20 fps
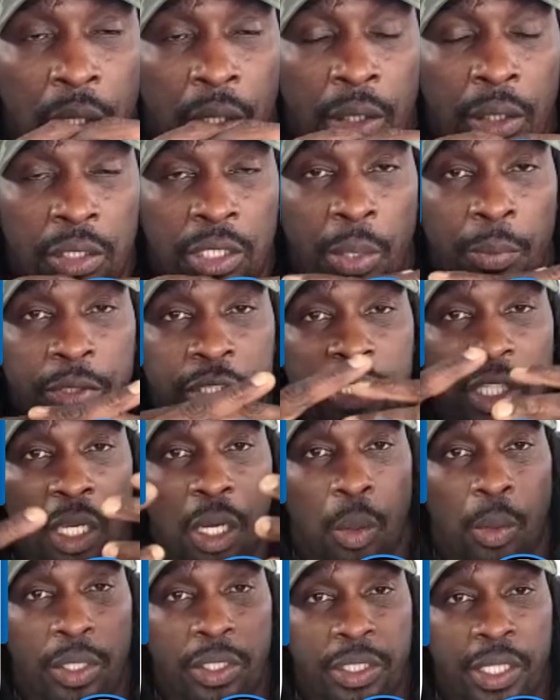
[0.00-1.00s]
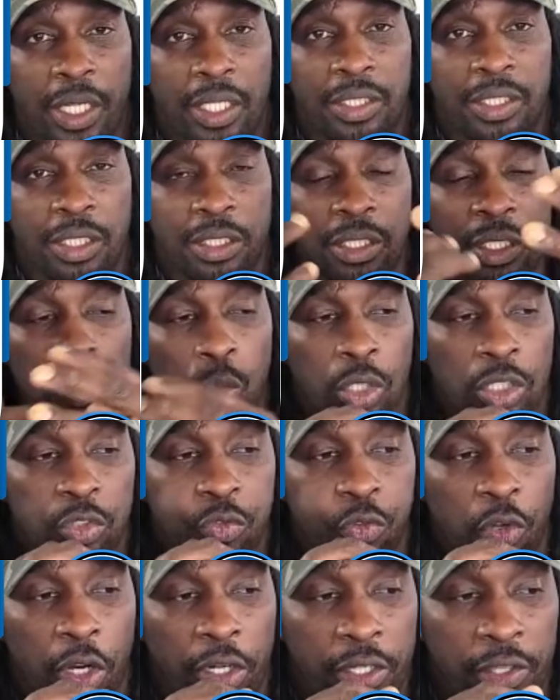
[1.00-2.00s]
so let me say our delta T was
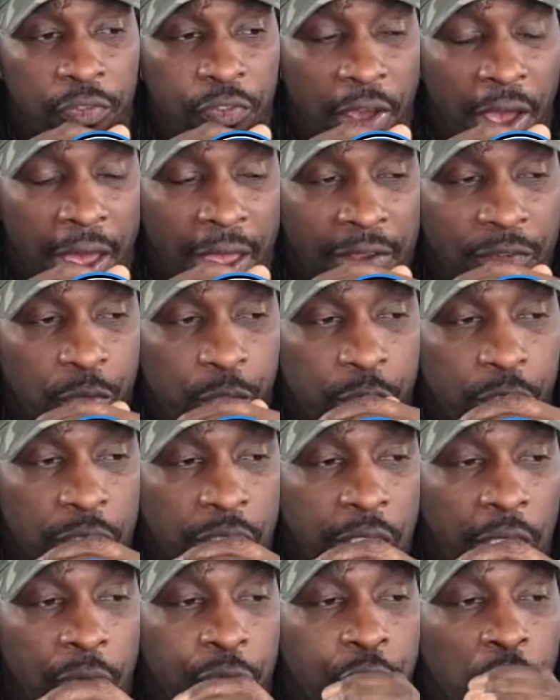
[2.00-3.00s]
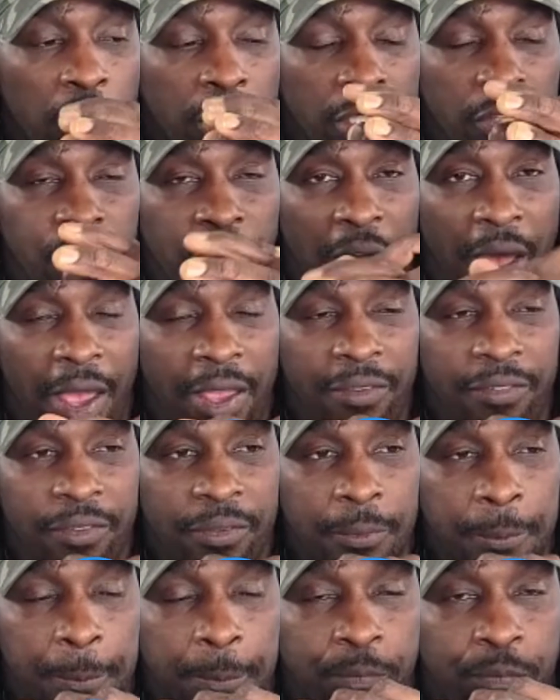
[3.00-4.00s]
45. We're going to take 45
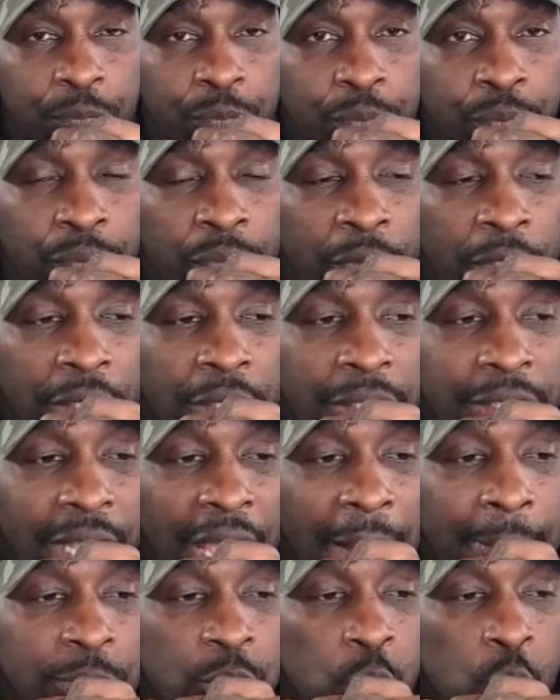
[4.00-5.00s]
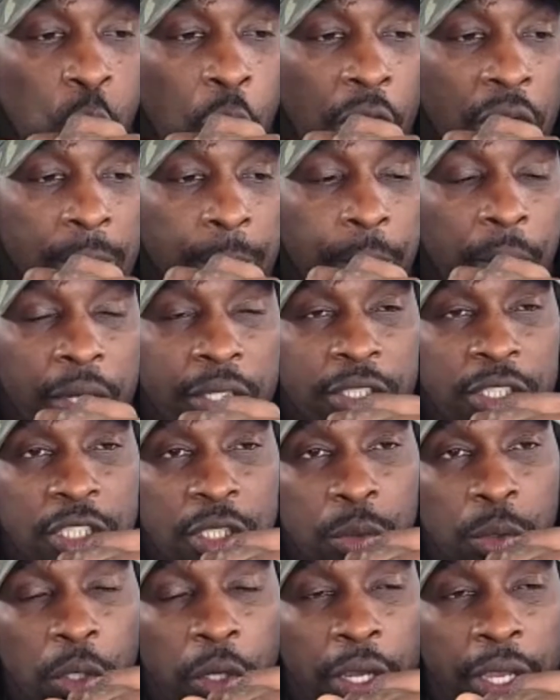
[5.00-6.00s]
times
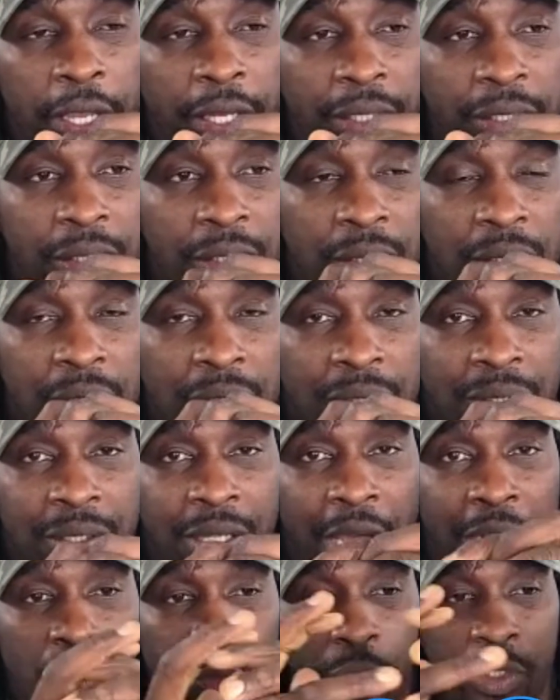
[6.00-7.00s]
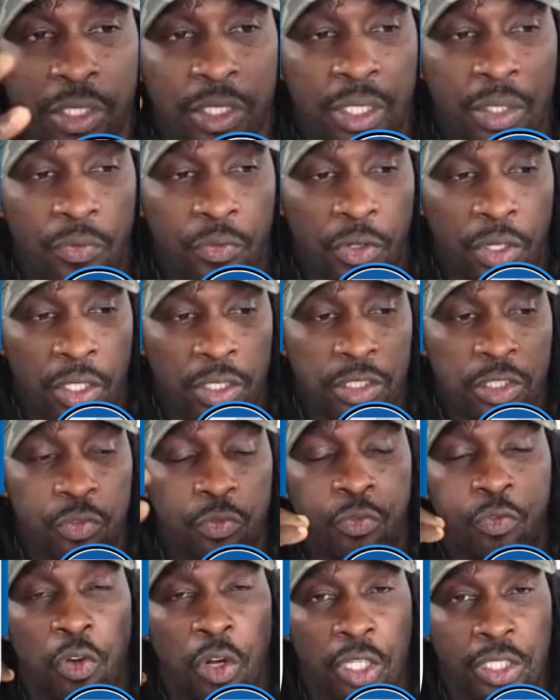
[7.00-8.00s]
1.08. That would give us
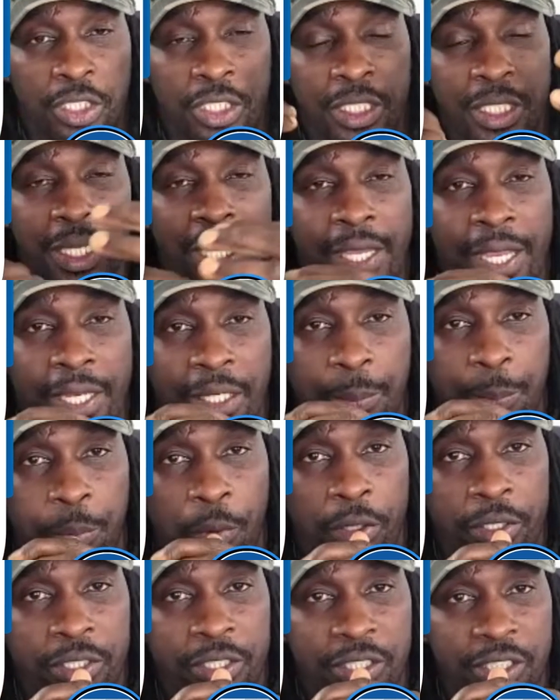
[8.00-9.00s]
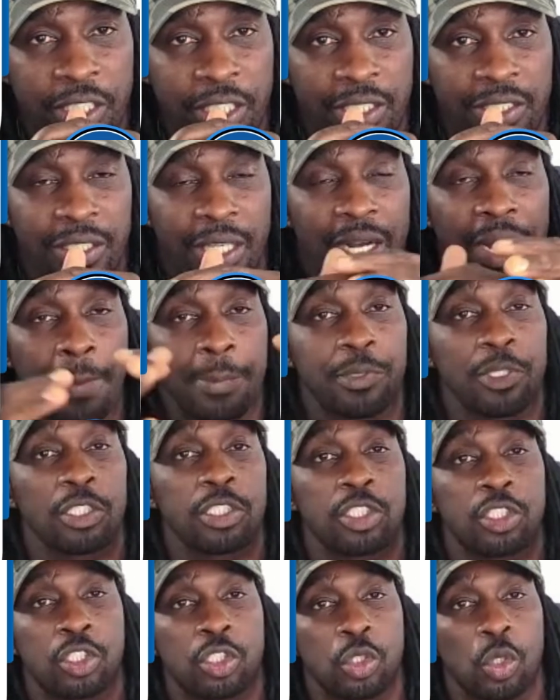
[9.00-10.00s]
48.6. And I'm
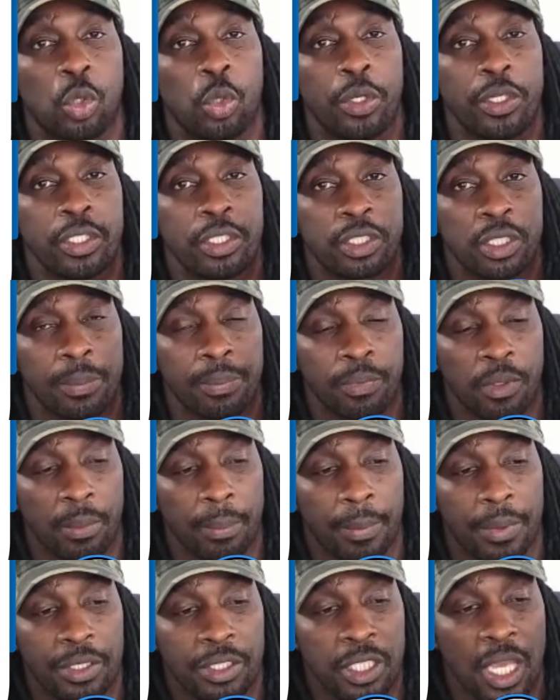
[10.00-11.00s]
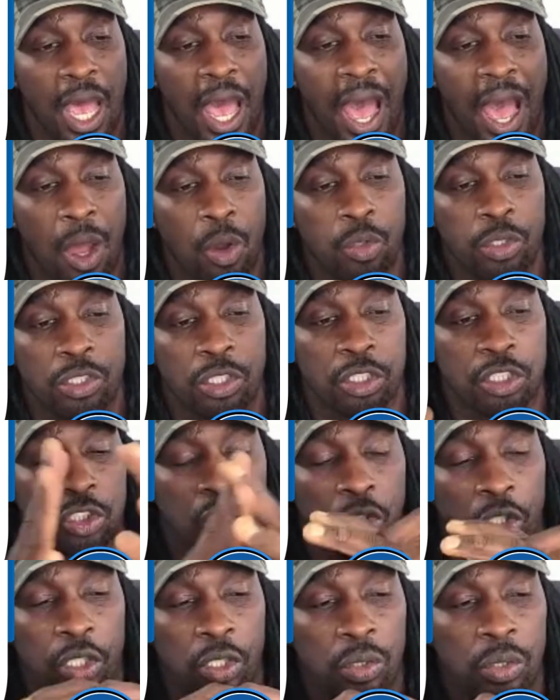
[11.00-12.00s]
just showing some numbers out to
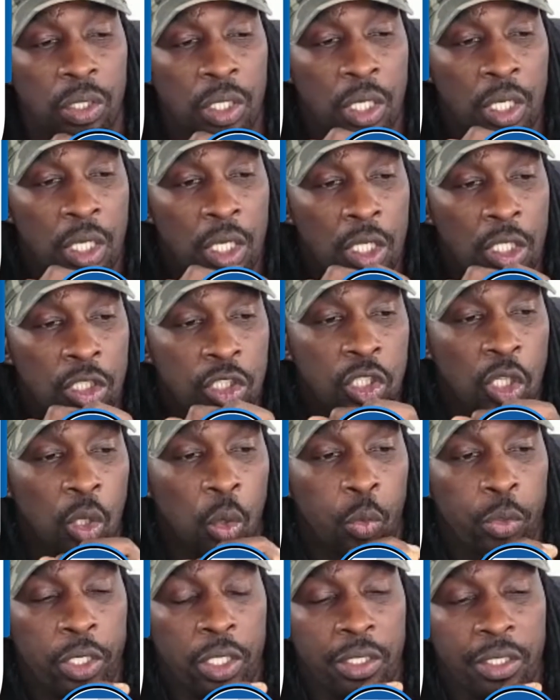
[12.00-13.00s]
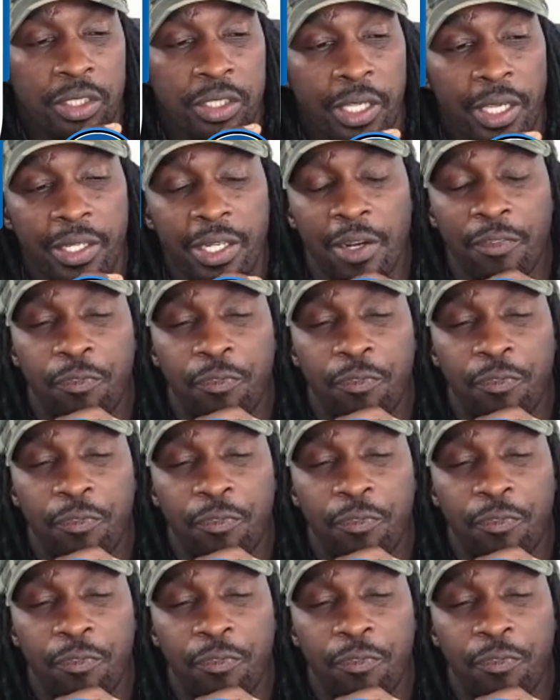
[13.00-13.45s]
show you. So we're going to take that